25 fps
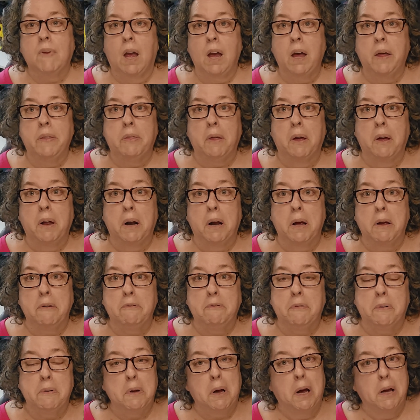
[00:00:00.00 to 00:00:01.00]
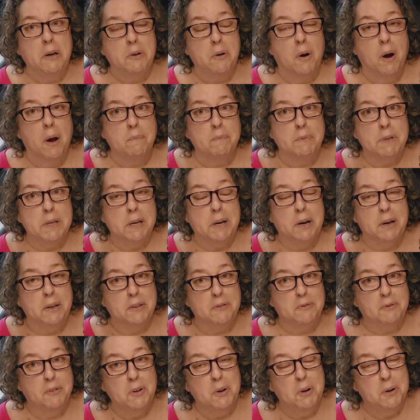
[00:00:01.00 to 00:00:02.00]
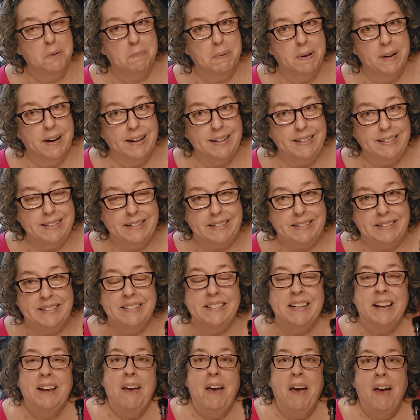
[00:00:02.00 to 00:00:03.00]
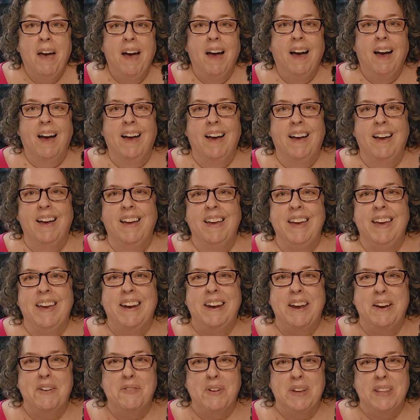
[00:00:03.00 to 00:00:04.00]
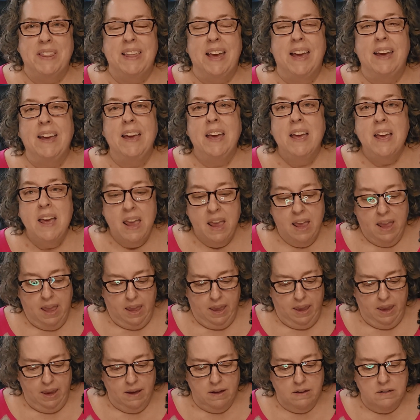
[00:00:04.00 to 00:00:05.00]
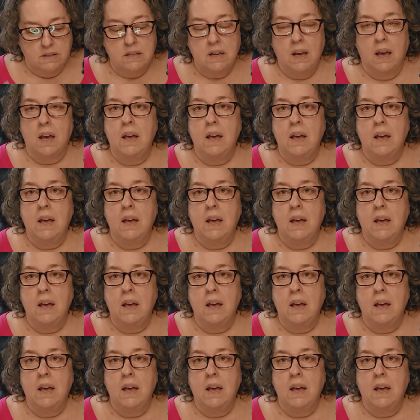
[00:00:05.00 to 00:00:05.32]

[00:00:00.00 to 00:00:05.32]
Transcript: I thought I dropped it on the floor, but I didn't, and everything. And